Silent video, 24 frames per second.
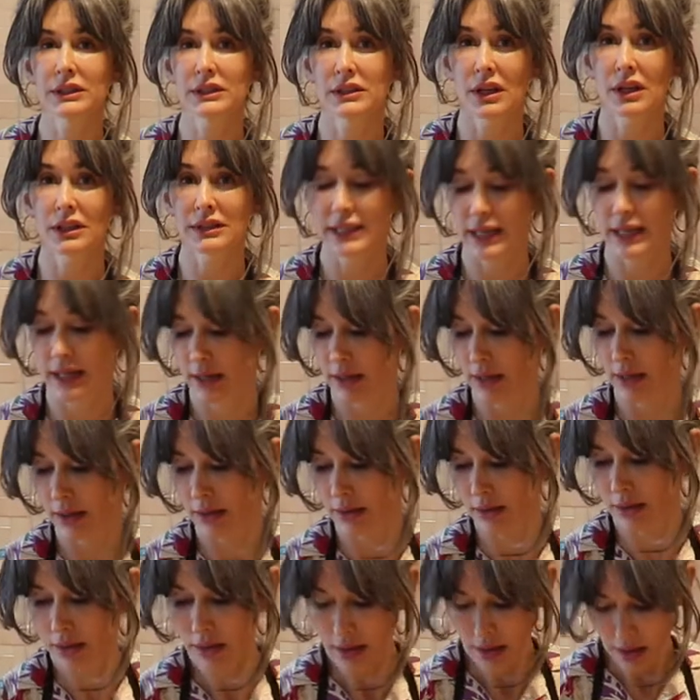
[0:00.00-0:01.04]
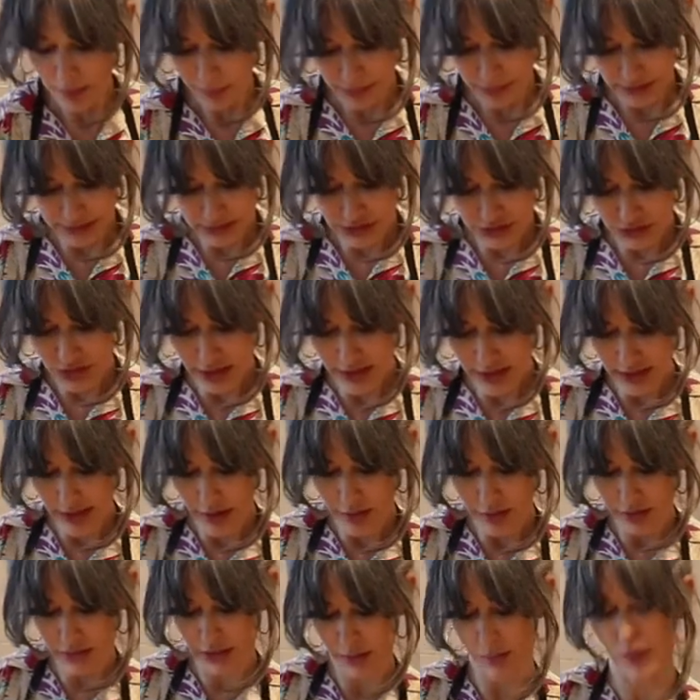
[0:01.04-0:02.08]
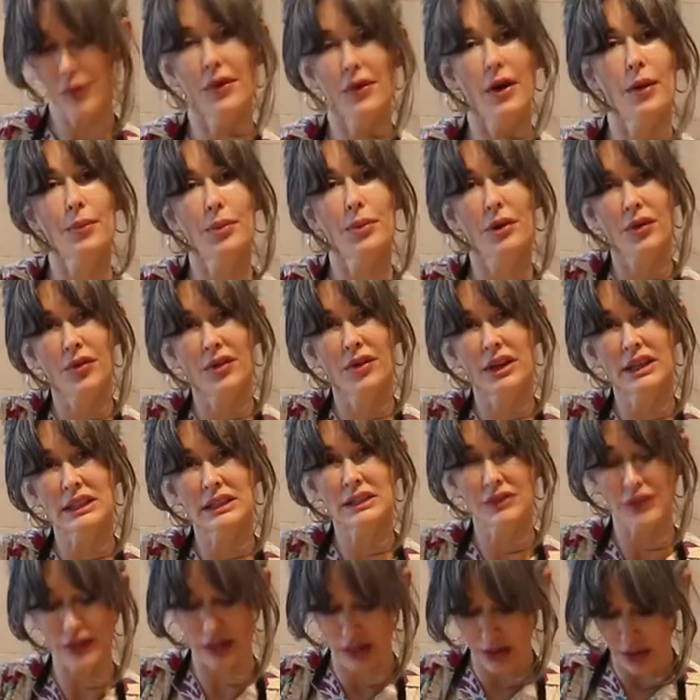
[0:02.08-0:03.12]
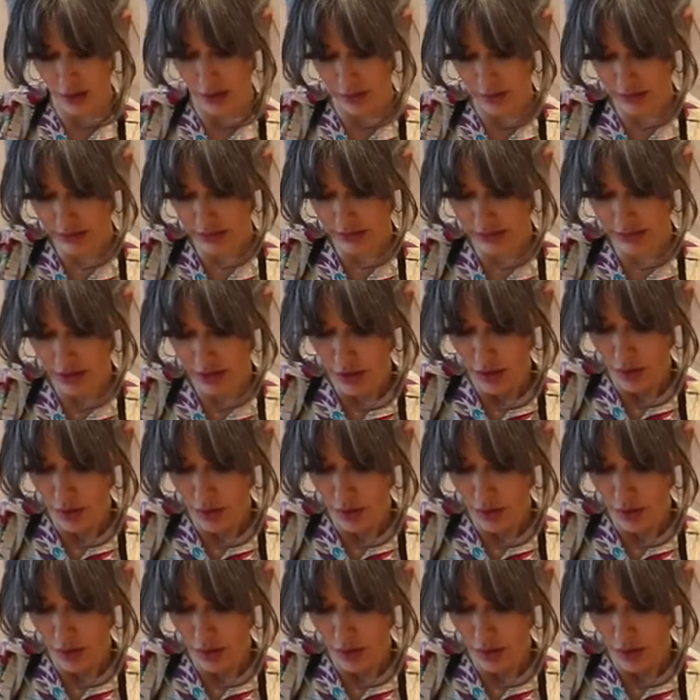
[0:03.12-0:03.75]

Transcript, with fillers: sauteing, please check out some of our previous videos.